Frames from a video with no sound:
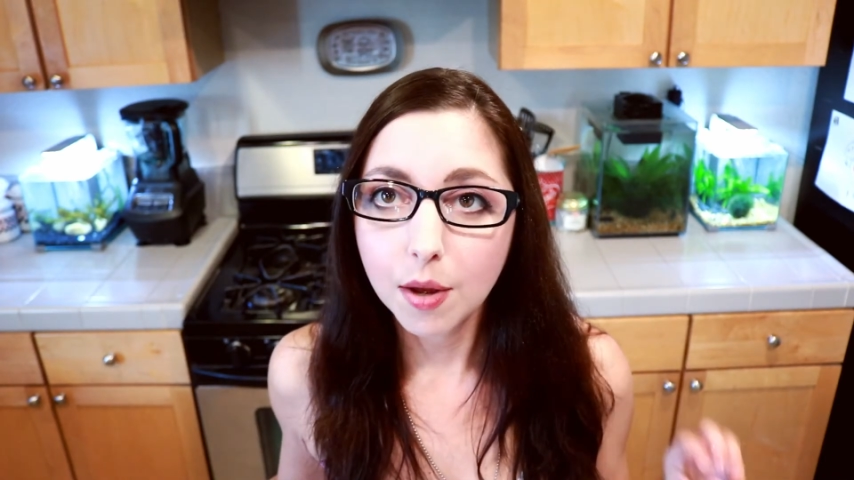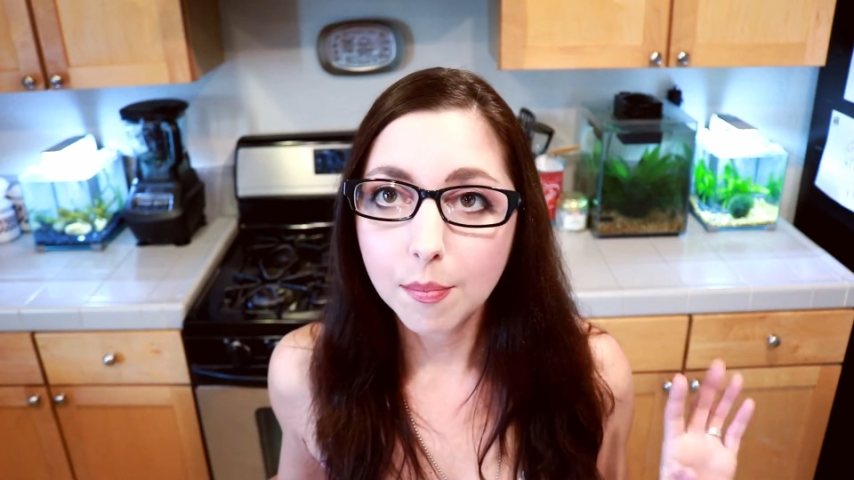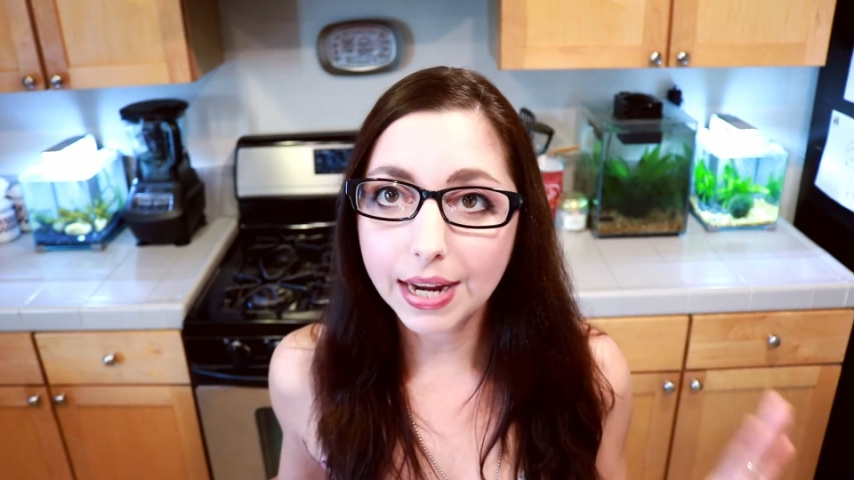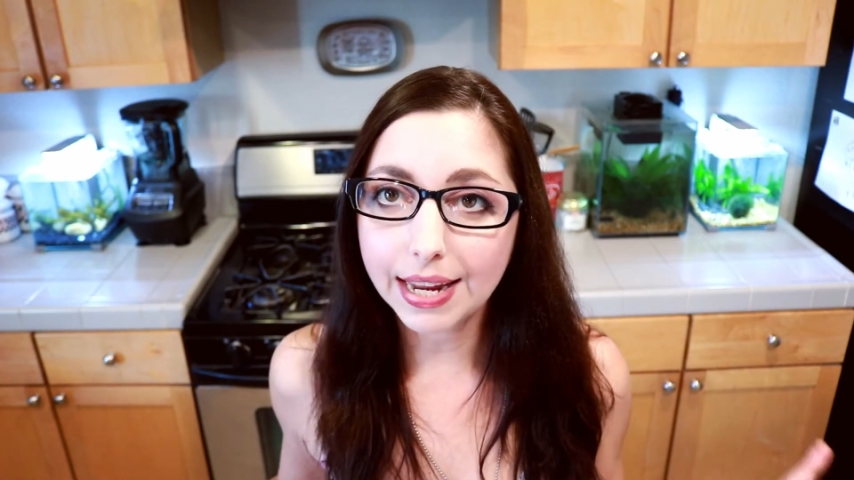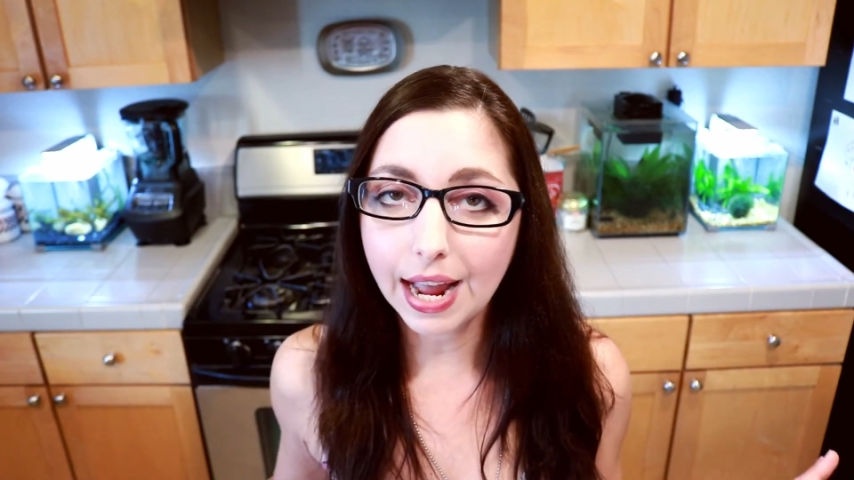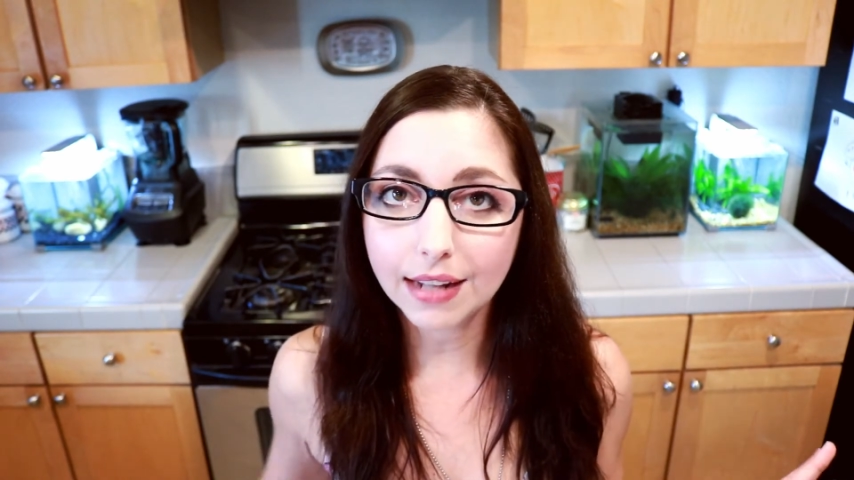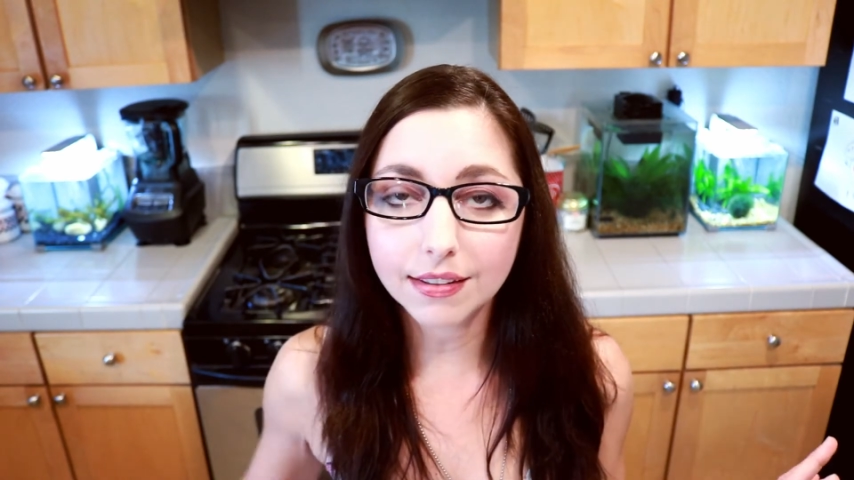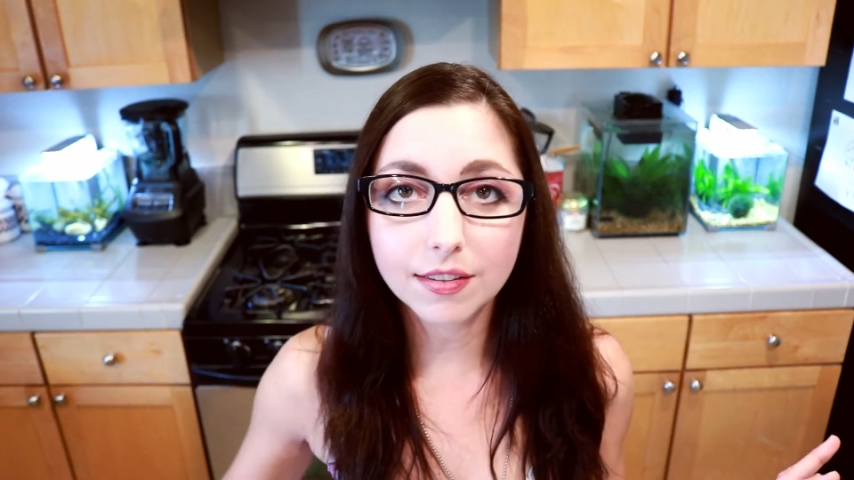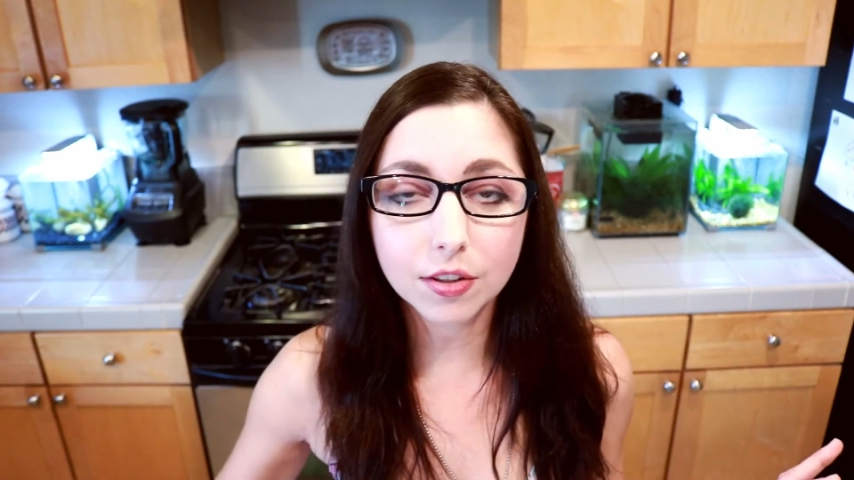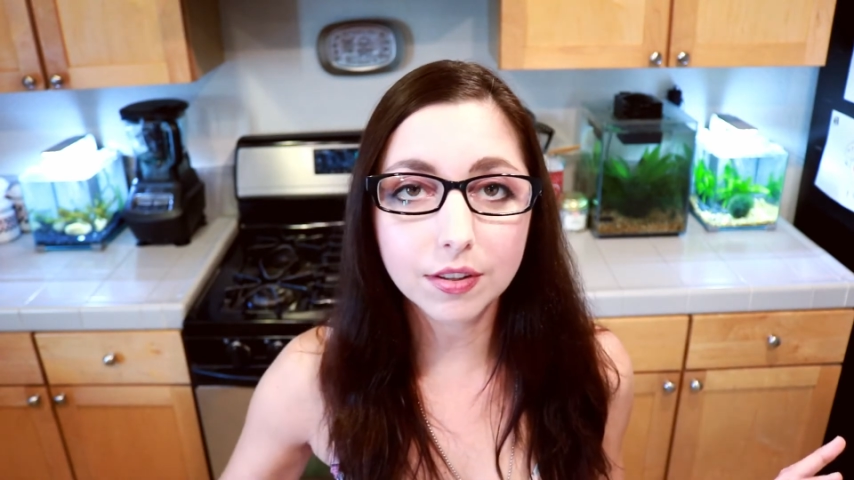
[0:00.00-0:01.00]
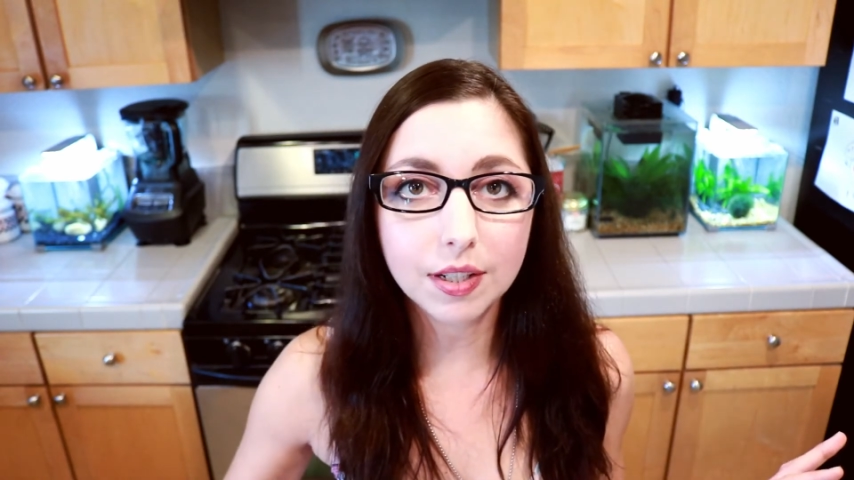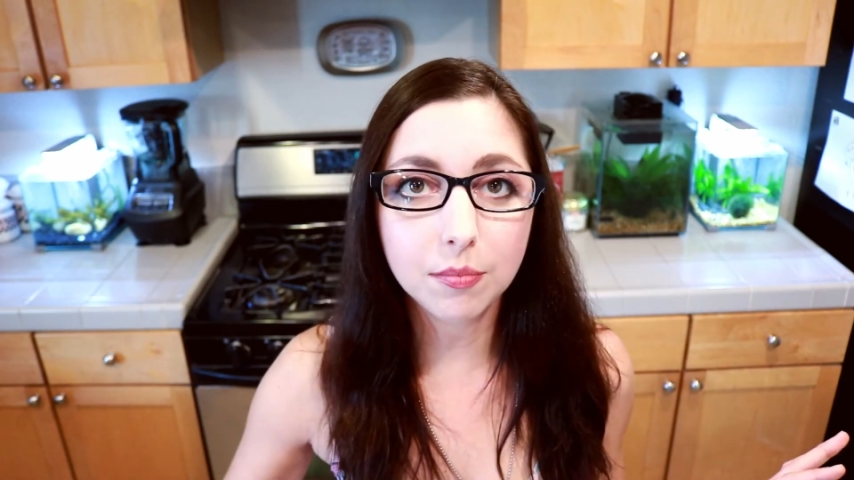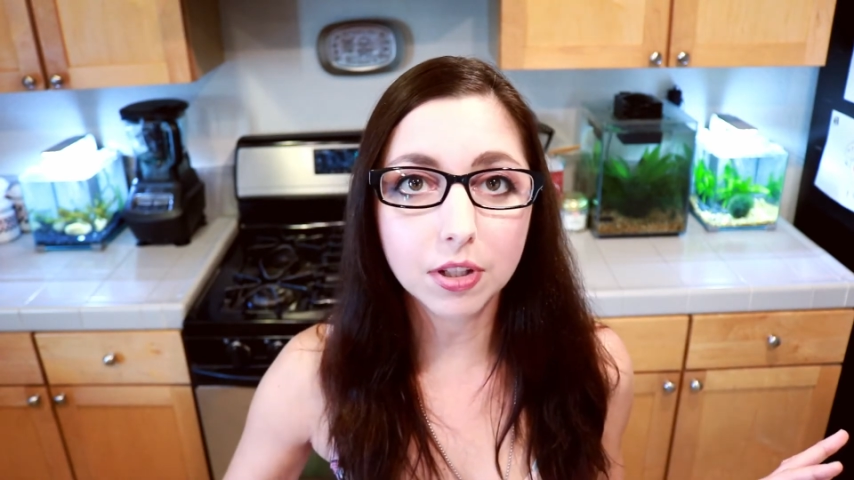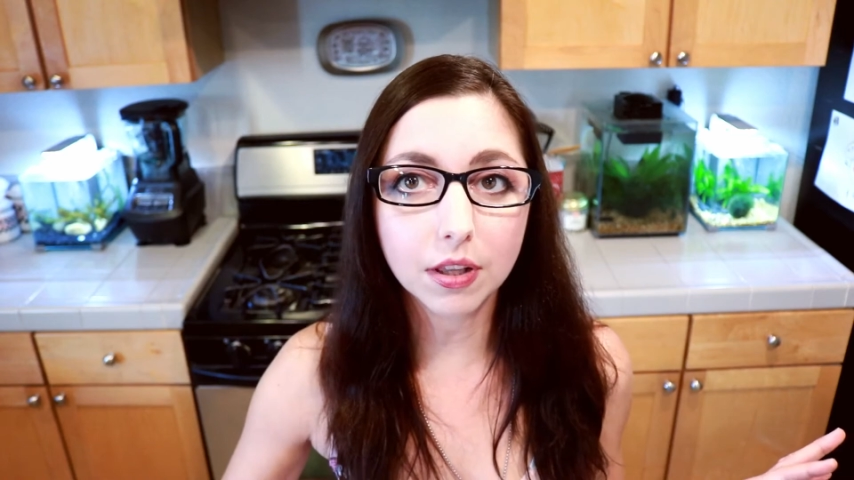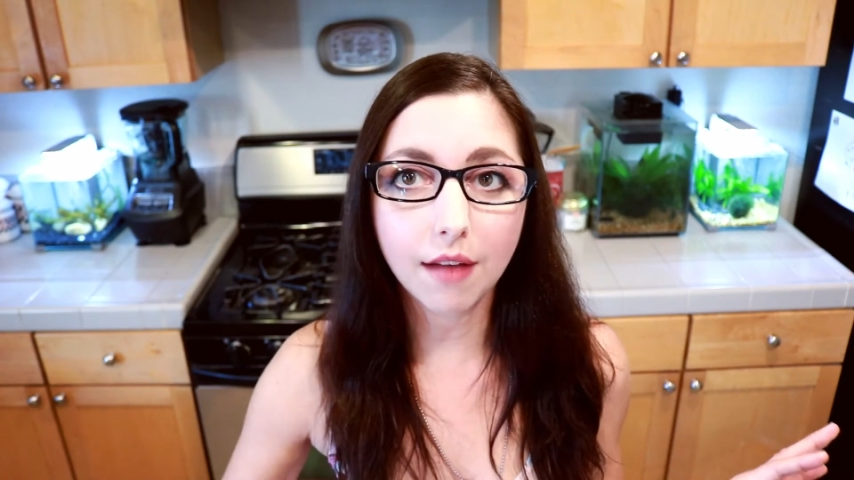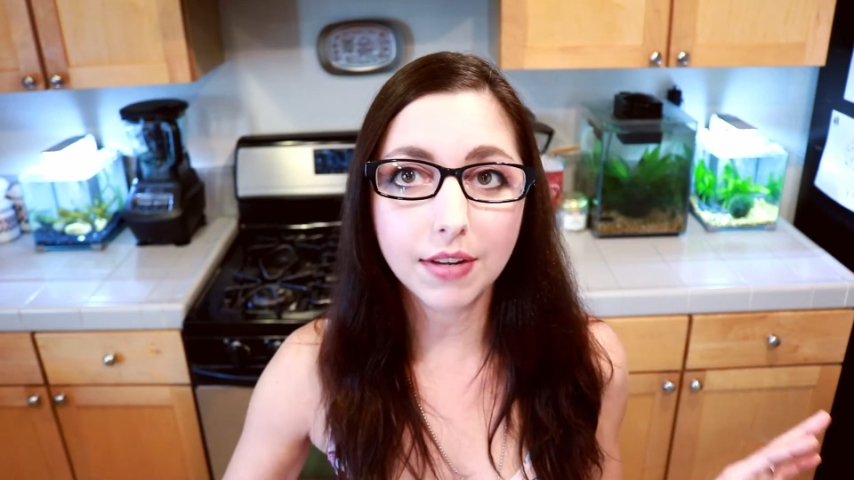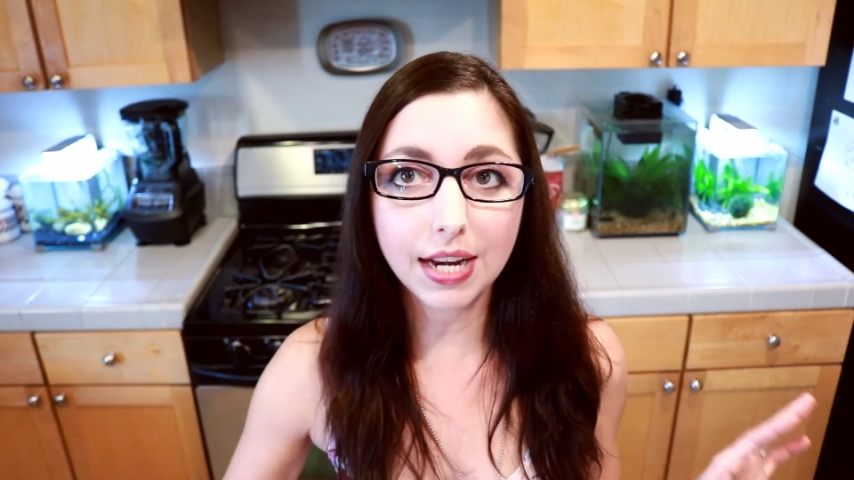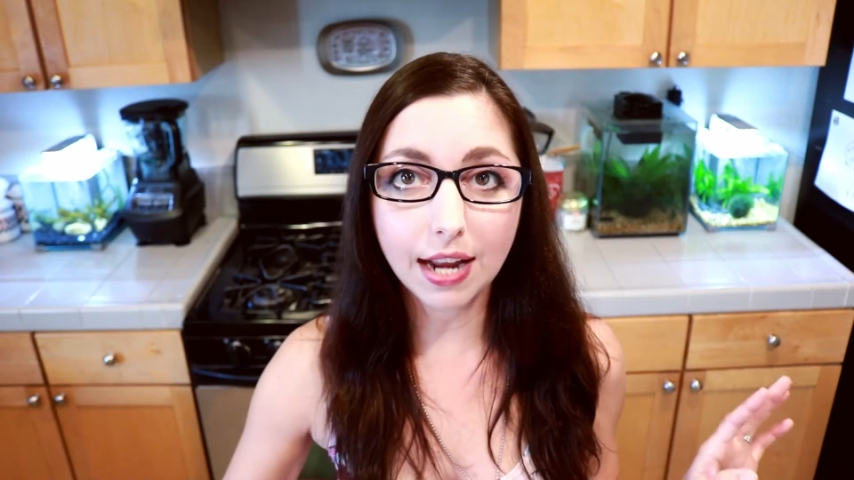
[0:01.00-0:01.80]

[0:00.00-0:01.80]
My cats still seem to love it